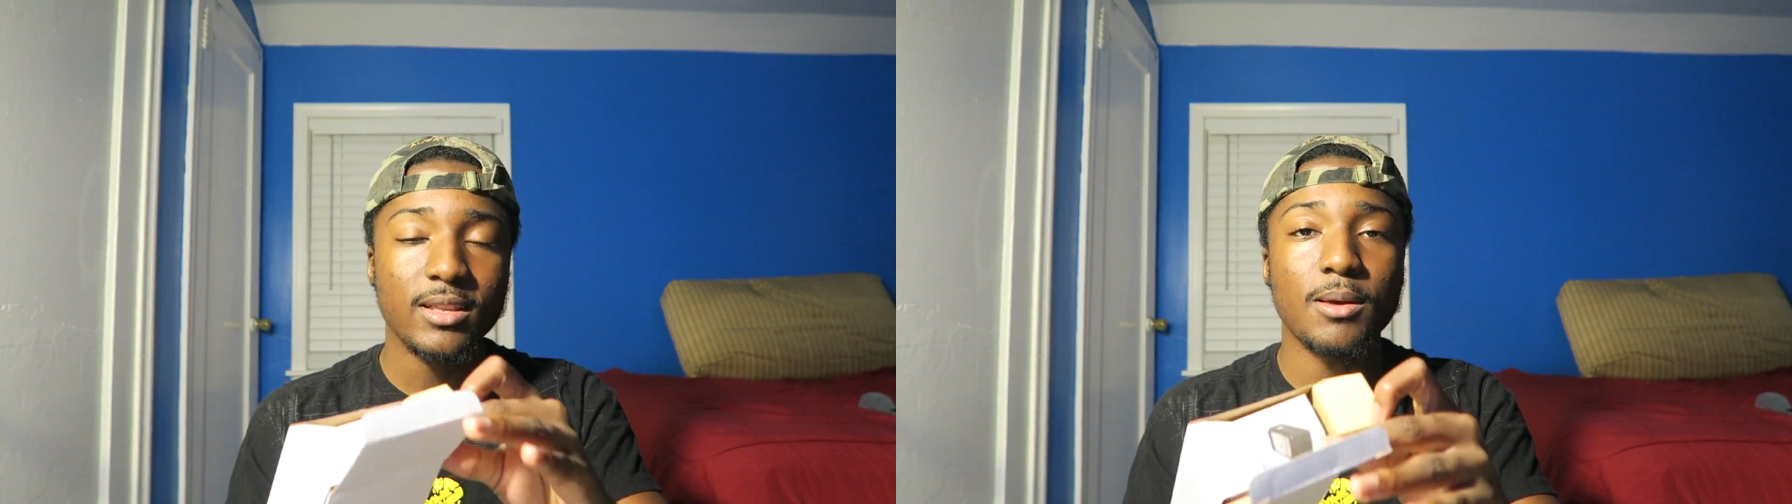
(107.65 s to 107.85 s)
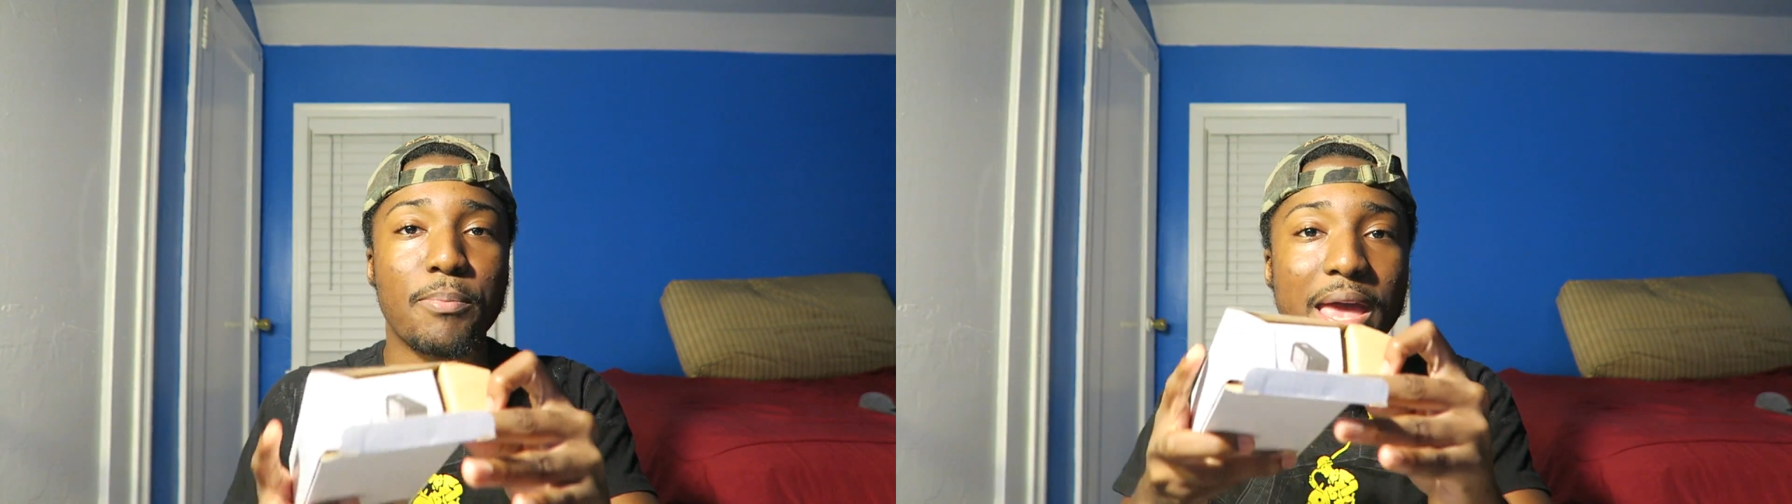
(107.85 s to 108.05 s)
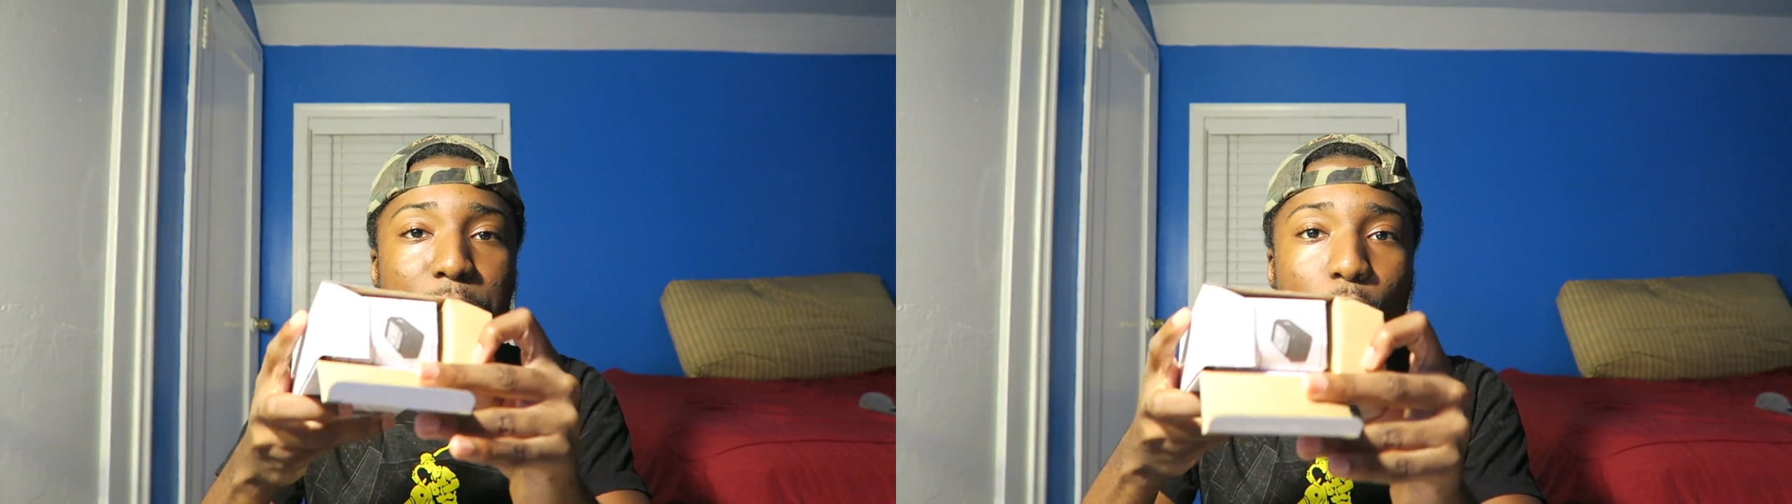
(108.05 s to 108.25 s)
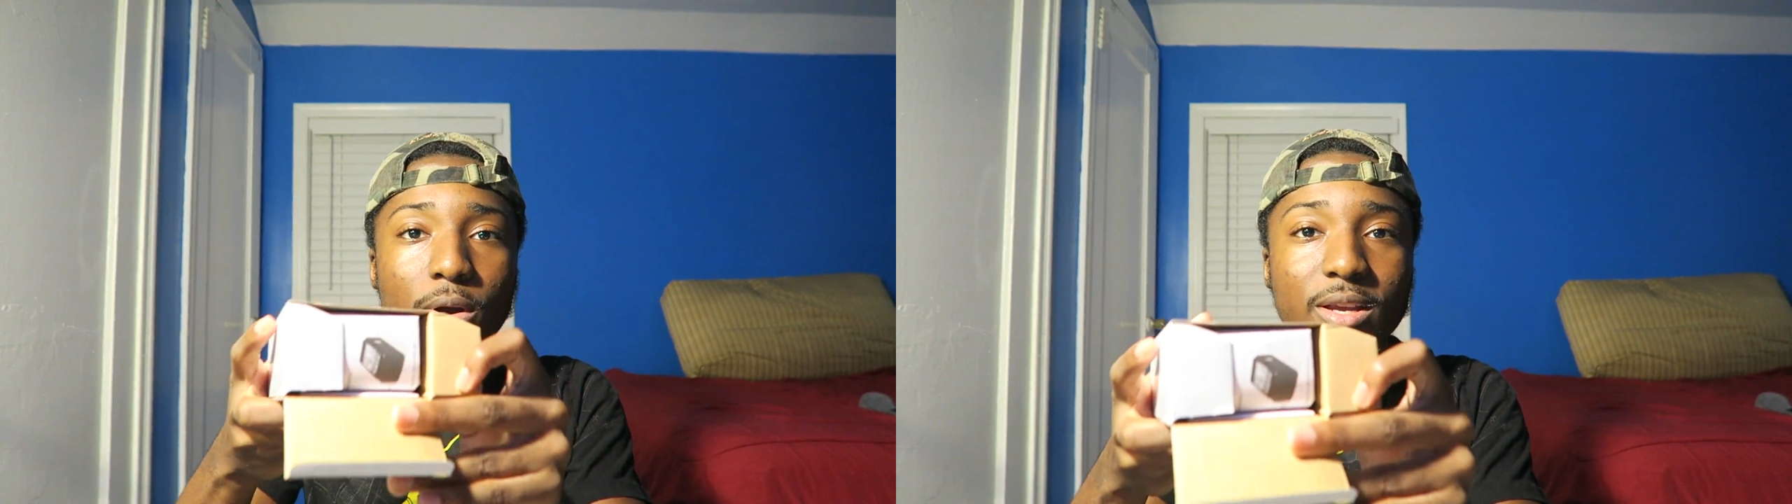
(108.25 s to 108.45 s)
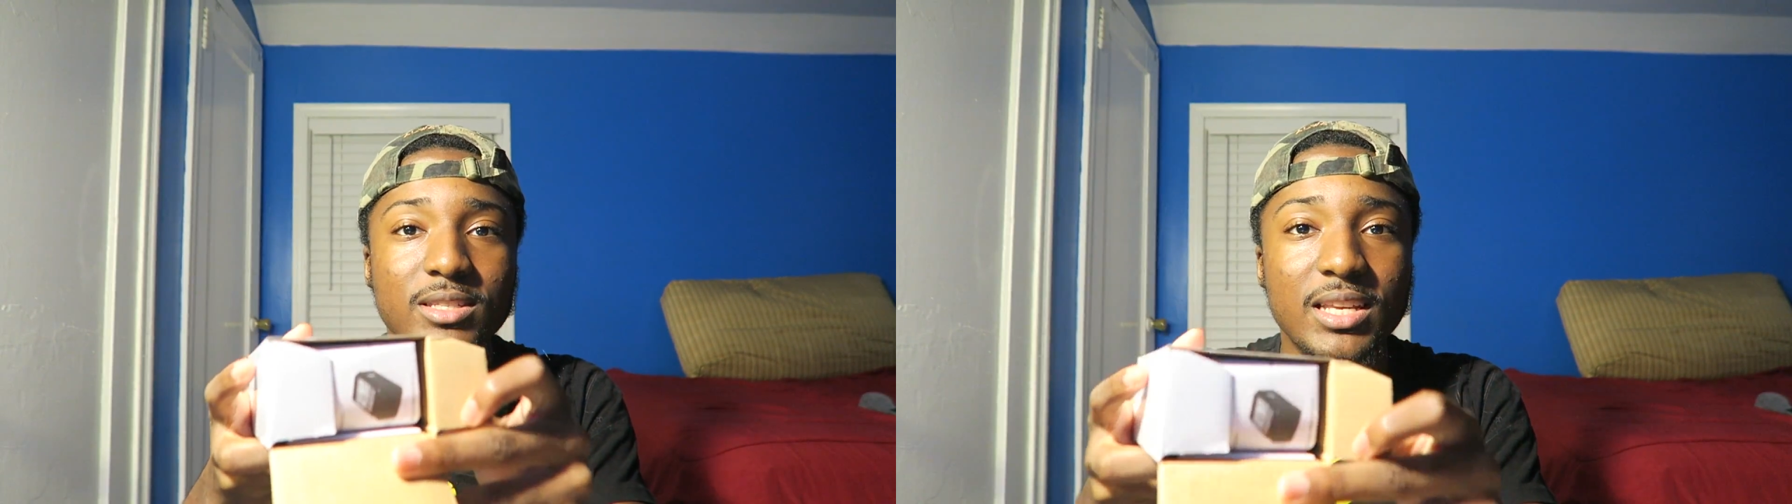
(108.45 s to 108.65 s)
The
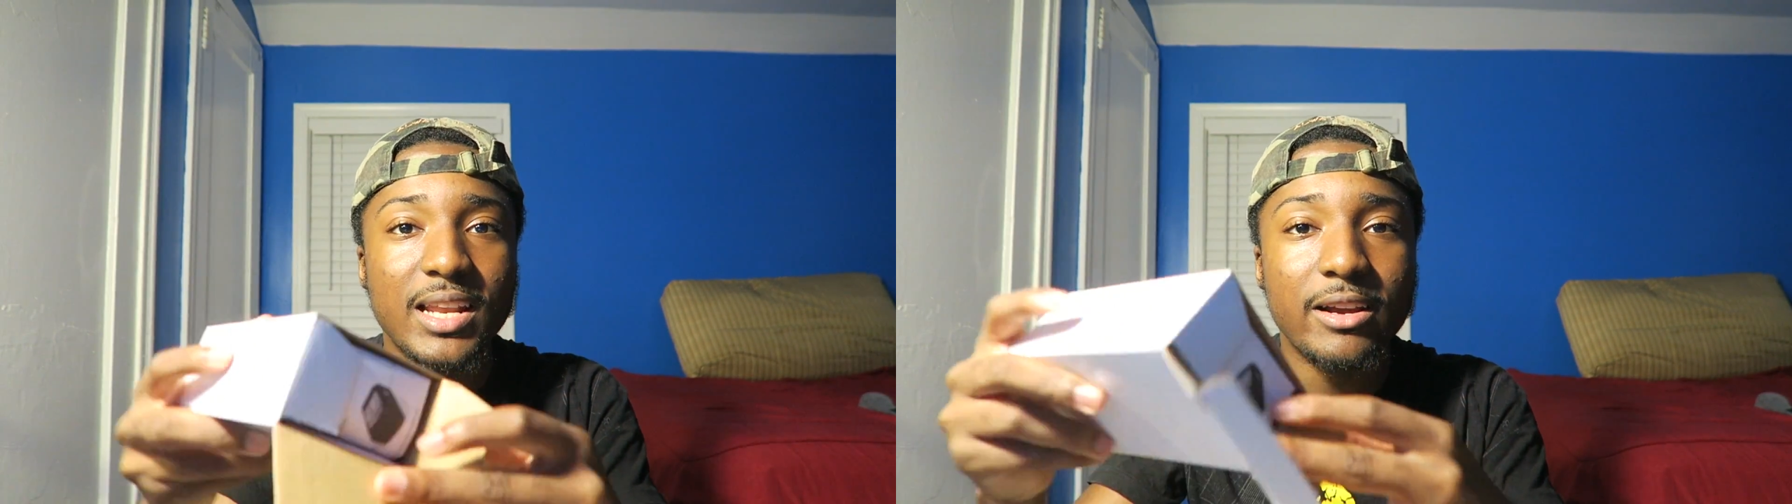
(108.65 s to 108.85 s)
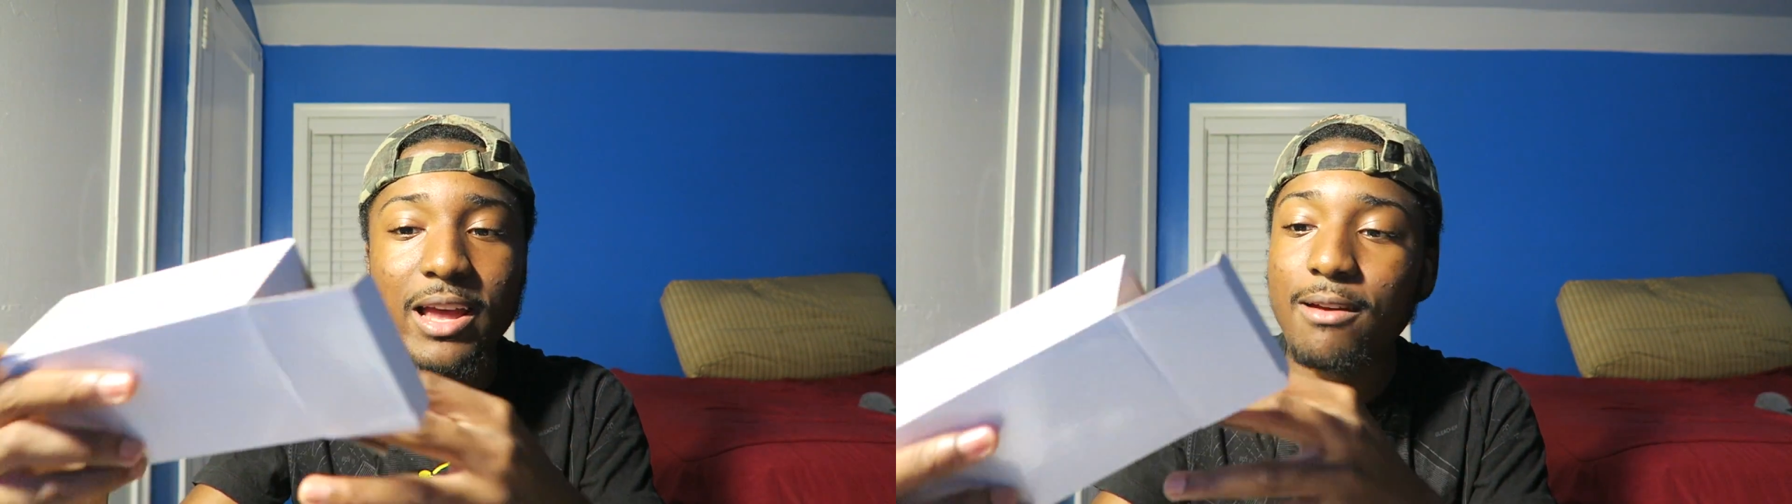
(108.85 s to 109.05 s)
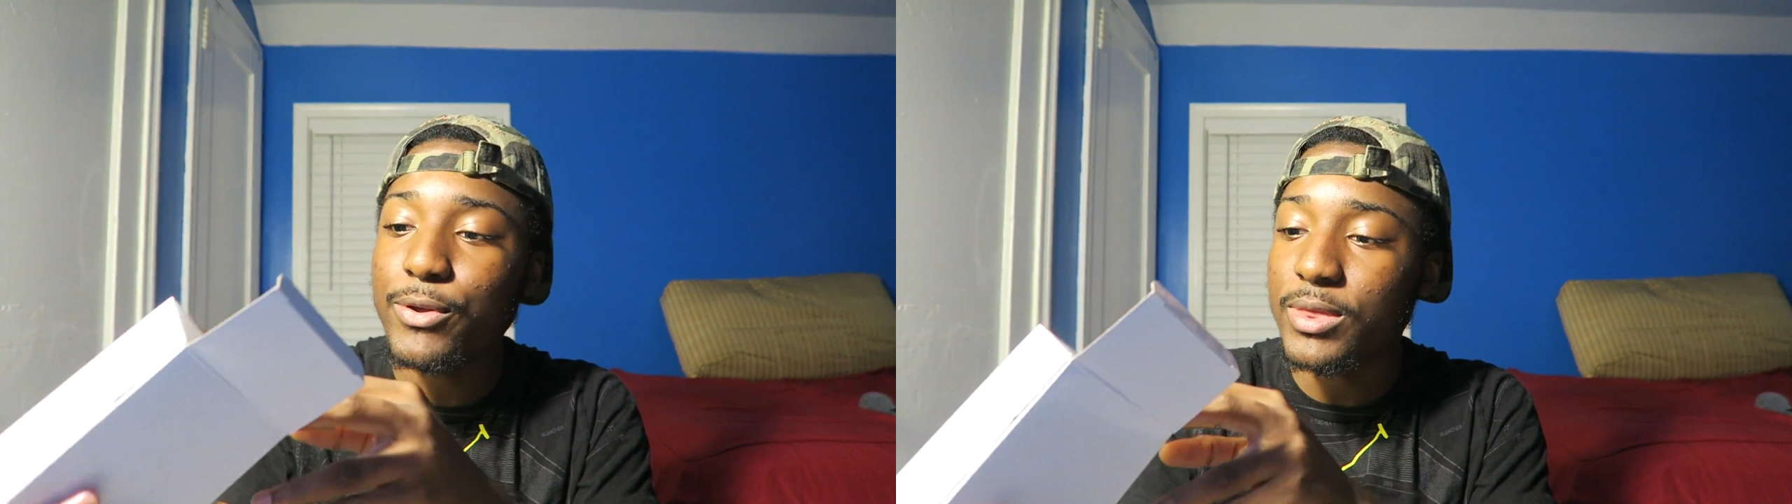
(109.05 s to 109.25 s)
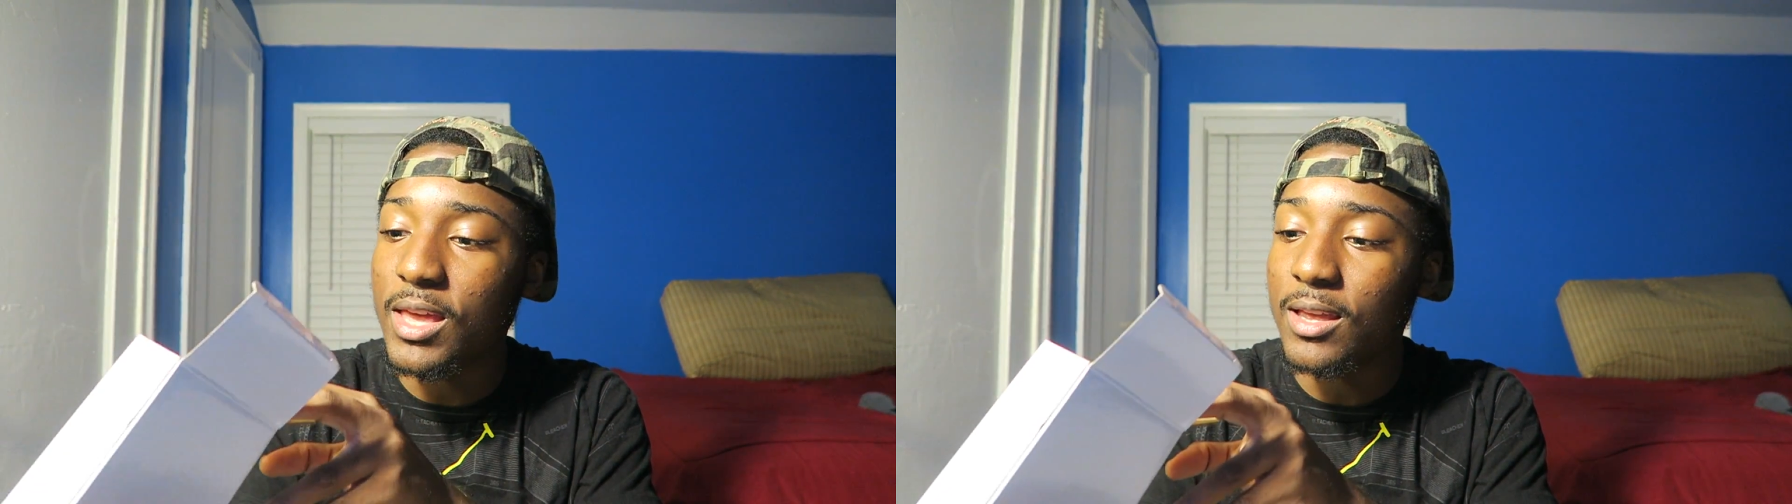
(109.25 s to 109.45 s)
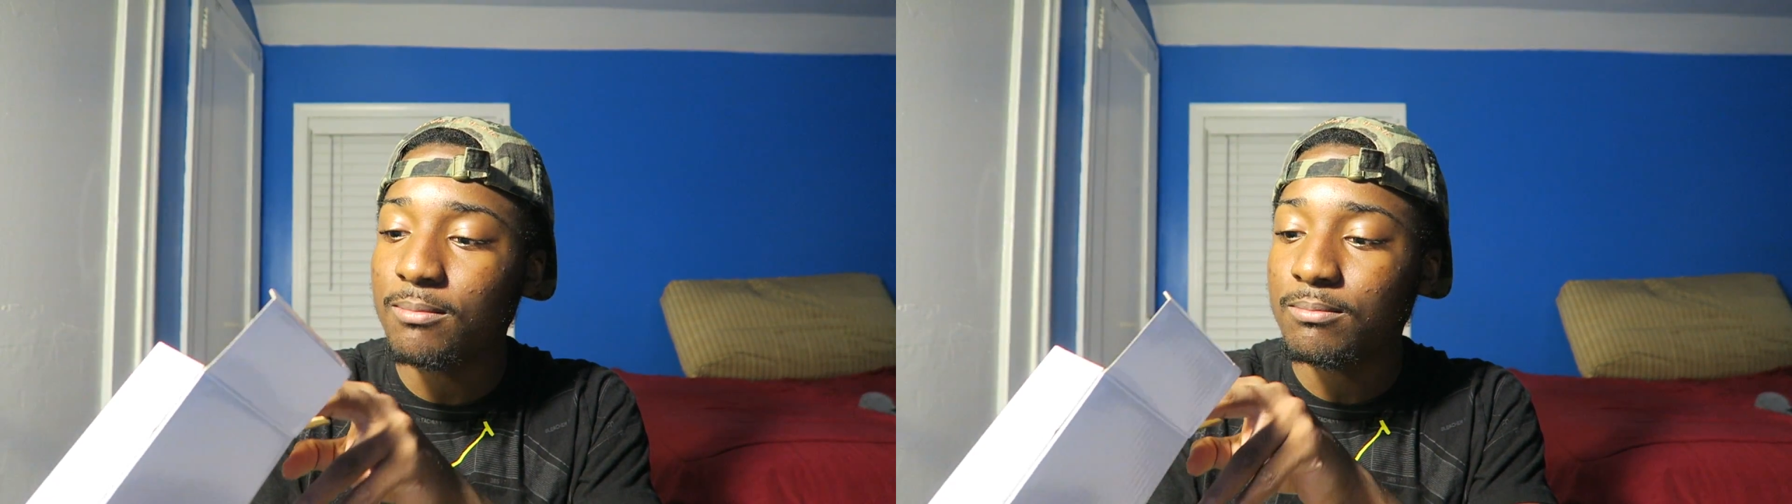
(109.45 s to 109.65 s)
paperwork is in there,
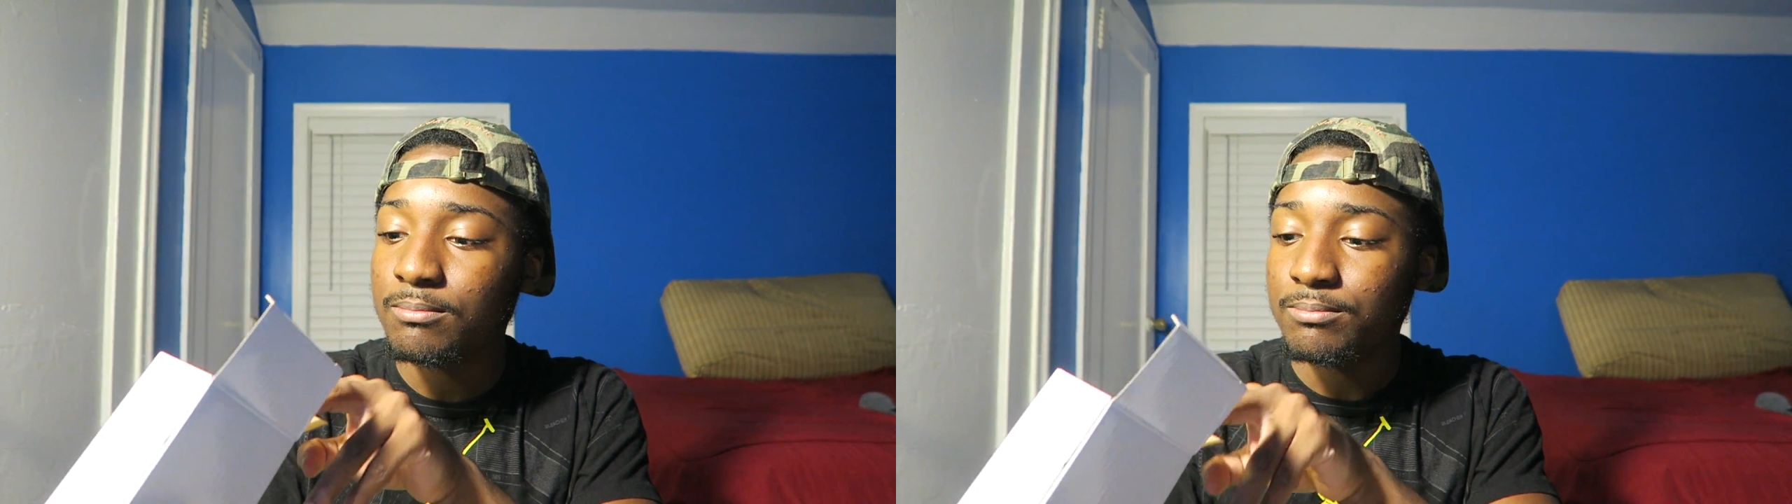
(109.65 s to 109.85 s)
everything.